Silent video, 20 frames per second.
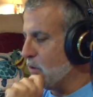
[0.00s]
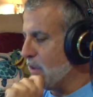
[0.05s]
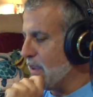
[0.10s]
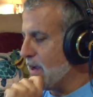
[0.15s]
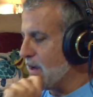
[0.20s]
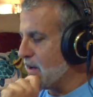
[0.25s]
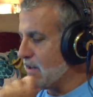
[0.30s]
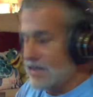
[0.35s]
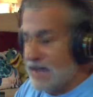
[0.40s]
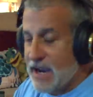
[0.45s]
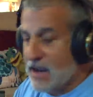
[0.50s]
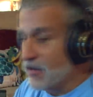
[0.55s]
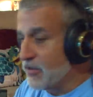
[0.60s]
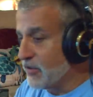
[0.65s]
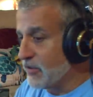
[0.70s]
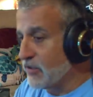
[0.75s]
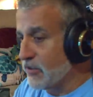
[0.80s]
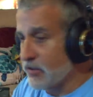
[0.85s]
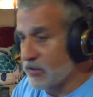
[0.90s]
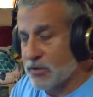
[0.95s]
without a doubt,
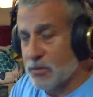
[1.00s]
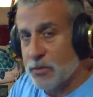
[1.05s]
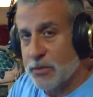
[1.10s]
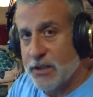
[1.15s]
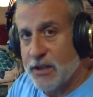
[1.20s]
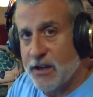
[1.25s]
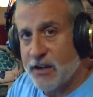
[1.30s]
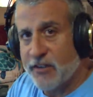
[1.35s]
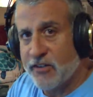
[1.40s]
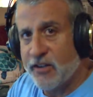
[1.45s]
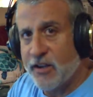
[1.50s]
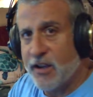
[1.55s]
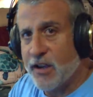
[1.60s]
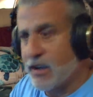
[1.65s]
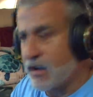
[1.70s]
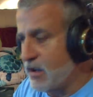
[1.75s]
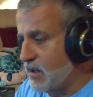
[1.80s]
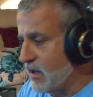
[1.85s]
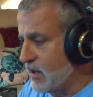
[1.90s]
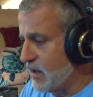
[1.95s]
this is a complete ex
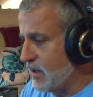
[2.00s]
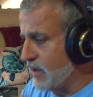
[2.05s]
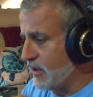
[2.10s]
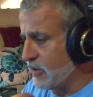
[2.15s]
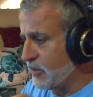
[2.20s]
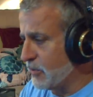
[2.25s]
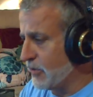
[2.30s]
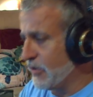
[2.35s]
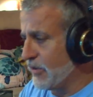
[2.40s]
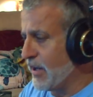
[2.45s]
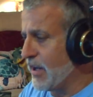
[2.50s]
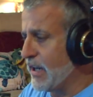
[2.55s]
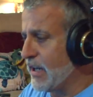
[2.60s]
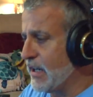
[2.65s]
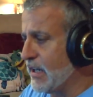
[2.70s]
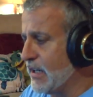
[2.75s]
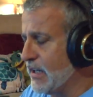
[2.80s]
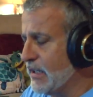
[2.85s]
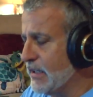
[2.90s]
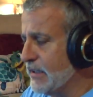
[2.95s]
uh, expose
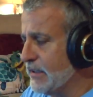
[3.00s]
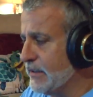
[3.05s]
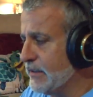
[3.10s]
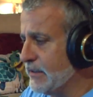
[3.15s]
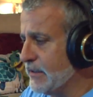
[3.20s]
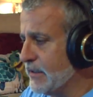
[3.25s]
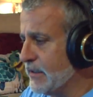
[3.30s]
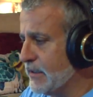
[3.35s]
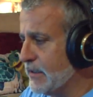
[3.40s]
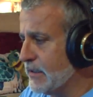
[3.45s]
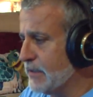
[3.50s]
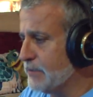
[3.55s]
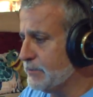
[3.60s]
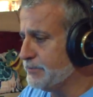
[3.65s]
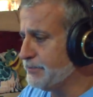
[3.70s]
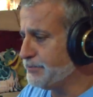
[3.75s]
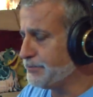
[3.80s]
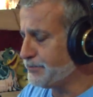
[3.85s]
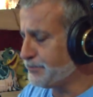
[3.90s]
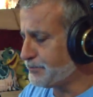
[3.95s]
in
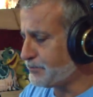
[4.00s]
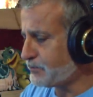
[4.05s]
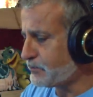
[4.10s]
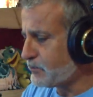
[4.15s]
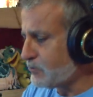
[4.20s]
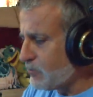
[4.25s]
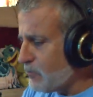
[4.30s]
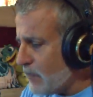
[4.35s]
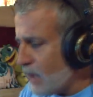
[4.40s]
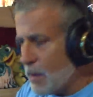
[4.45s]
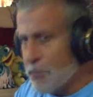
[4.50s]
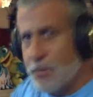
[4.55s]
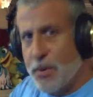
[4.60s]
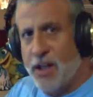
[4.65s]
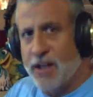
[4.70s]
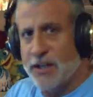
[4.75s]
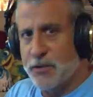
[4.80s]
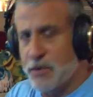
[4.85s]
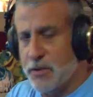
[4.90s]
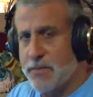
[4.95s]
um,
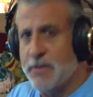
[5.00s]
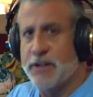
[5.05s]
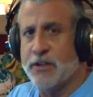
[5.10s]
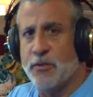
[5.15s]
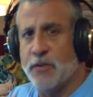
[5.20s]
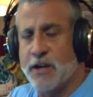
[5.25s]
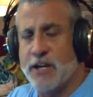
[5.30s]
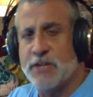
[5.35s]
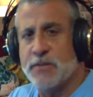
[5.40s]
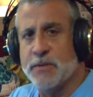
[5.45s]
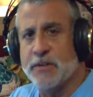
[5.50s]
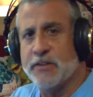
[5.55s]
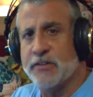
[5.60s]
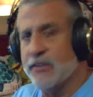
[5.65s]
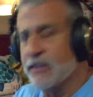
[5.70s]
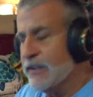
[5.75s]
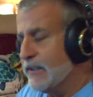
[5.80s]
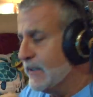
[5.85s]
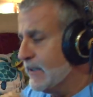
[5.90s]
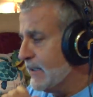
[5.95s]
polyrhythmic
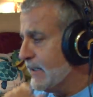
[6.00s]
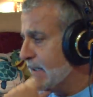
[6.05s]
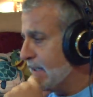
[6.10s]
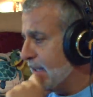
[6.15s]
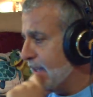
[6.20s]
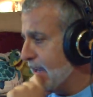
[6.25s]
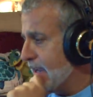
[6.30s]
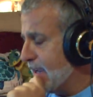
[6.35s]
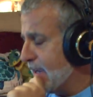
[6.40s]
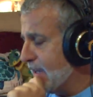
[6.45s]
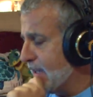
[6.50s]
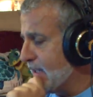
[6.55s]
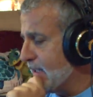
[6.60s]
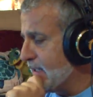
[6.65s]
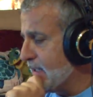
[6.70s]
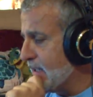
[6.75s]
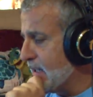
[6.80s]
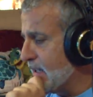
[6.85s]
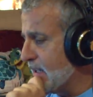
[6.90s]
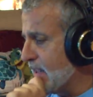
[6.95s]
arrangements
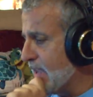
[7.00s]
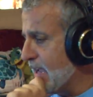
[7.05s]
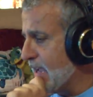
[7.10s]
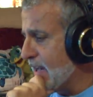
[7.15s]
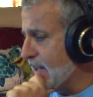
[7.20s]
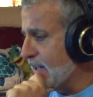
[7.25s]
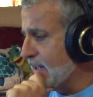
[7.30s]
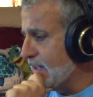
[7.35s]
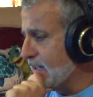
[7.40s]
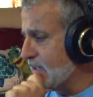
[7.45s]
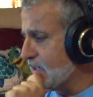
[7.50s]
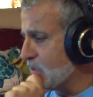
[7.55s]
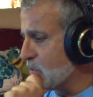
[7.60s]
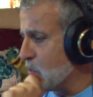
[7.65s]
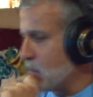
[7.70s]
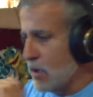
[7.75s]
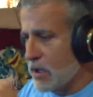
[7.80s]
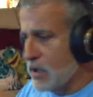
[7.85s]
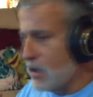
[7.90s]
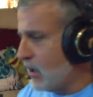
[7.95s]
and uh, that is
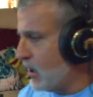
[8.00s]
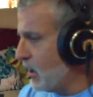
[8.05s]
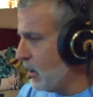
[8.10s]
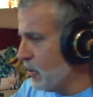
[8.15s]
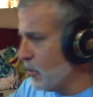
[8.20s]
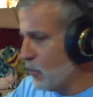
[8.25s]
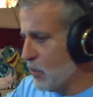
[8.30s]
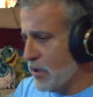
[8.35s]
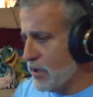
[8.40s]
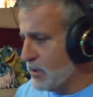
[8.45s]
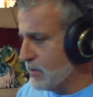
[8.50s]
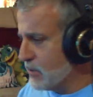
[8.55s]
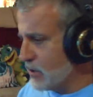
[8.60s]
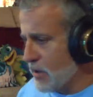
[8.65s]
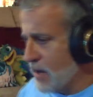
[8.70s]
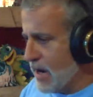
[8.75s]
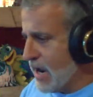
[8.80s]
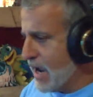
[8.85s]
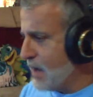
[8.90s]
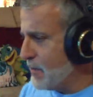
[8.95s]
where other rhythms
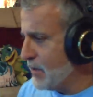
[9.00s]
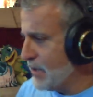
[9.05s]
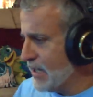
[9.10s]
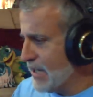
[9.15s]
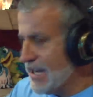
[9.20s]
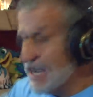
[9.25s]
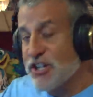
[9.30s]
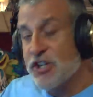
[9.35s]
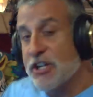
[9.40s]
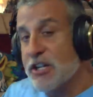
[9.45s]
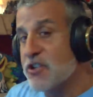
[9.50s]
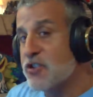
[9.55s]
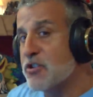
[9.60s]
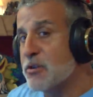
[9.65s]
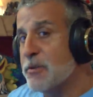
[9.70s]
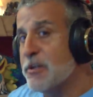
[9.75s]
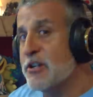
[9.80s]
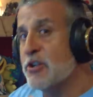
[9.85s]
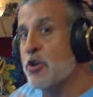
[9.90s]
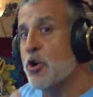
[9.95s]
are happening. Each
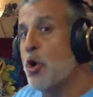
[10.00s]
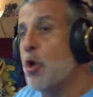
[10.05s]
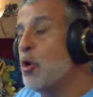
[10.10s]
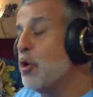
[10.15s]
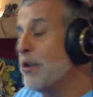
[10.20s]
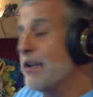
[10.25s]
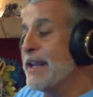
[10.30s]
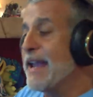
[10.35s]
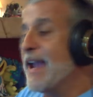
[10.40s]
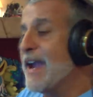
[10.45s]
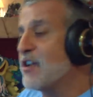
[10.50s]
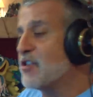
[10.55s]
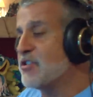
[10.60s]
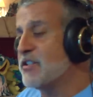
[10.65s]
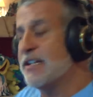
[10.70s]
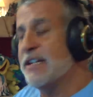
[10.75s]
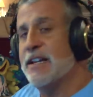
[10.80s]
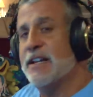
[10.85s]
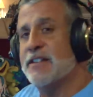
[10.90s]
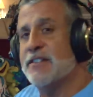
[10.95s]
instrument is holding
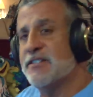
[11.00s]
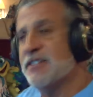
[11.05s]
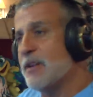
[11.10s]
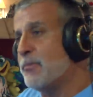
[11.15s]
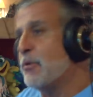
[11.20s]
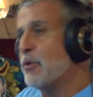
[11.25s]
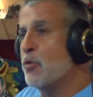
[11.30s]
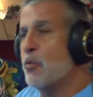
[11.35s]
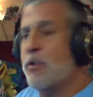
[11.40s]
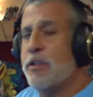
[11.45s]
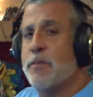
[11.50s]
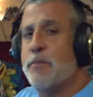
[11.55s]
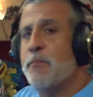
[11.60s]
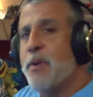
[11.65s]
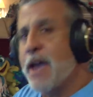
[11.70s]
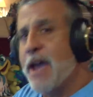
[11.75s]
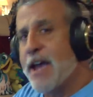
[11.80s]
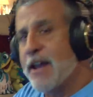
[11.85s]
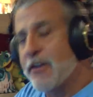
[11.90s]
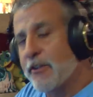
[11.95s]
actually a separate rhythm
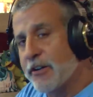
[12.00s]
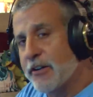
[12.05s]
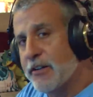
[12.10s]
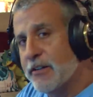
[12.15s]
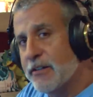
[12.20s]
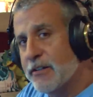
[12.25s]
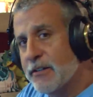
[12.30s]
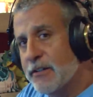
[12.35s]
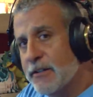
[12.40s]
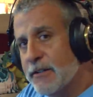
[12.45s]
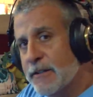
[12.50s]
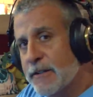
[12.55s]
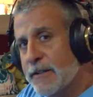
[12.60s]
pattern,